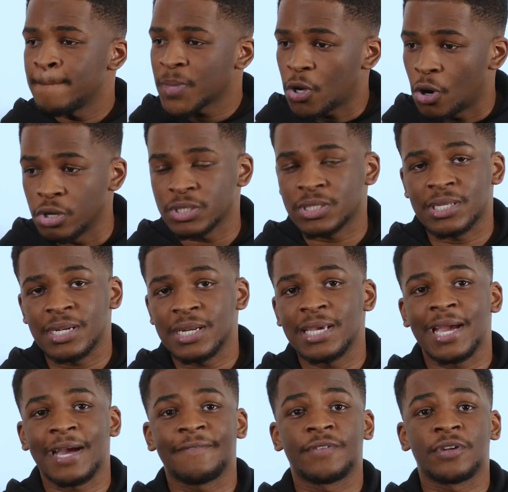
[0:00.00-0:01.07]
constantly
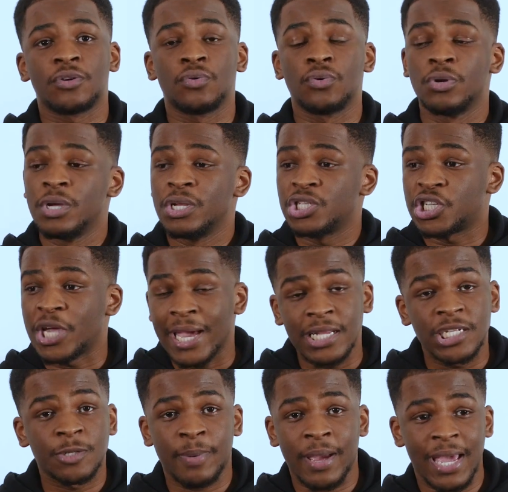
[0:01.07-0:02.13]
have to
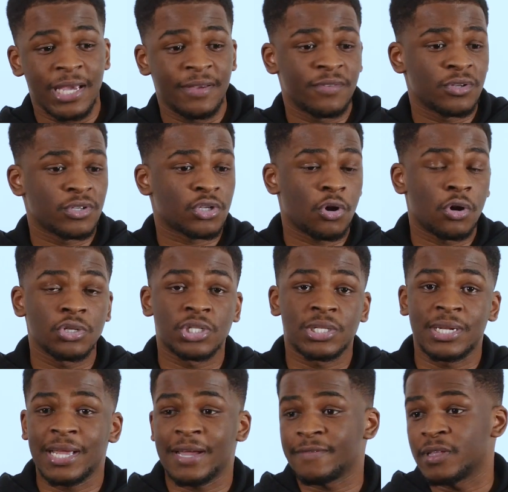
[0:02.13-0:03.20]
change behaviors,
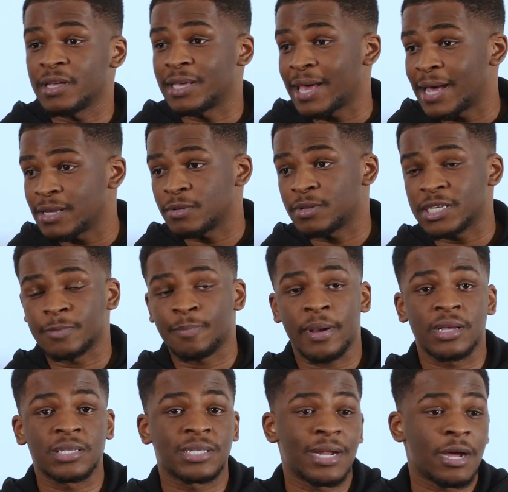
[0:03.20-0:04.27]
constantly have to get this
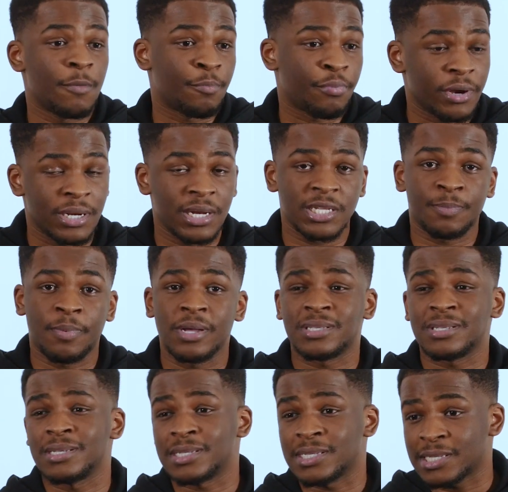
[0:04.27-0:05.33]
person out, bring this
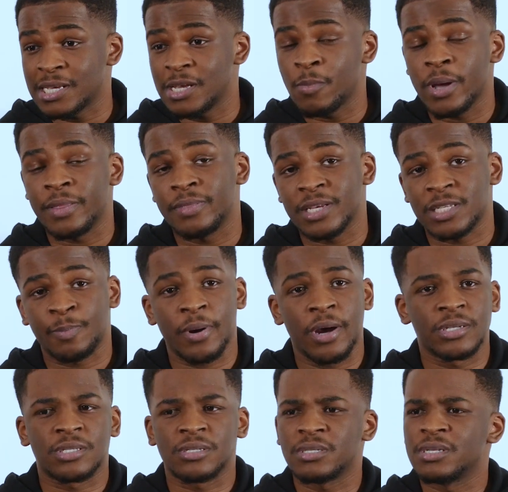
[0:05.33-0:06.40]
person in, see when this
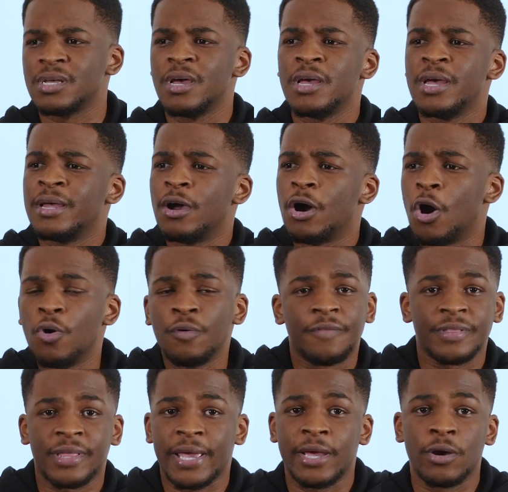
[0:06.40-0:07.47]
person's over
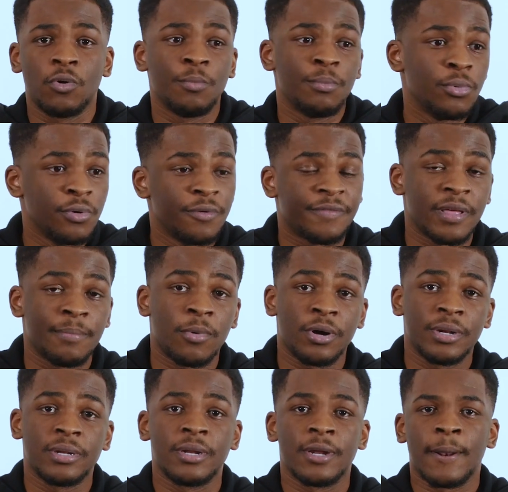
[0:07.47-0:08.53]
the hill, move them
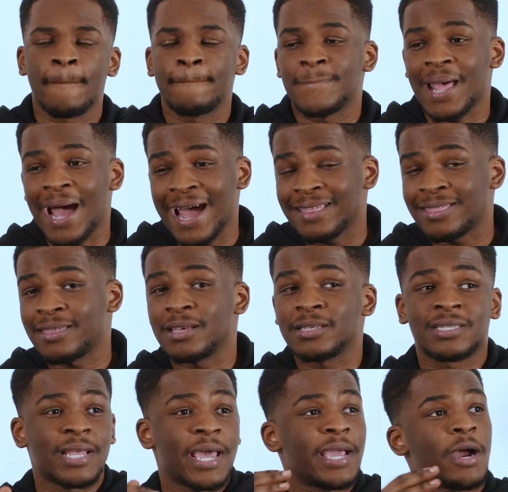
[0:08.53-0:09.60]
on. I think
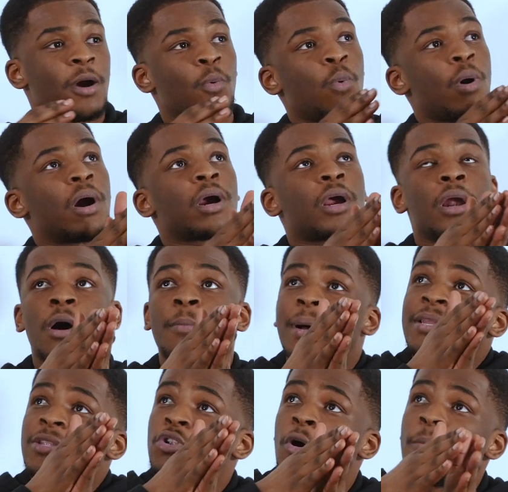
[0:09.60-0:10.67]
staying at one club
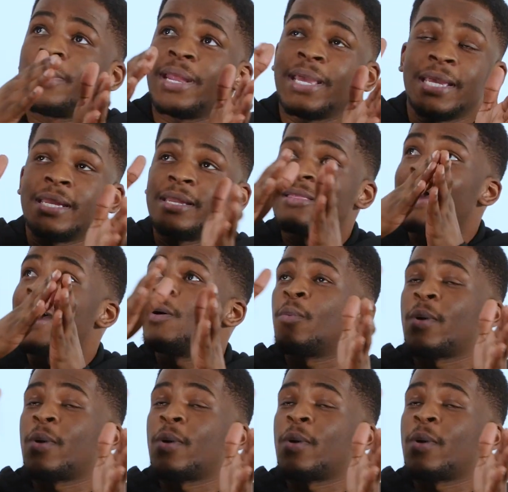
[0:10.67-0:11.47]
and dominating that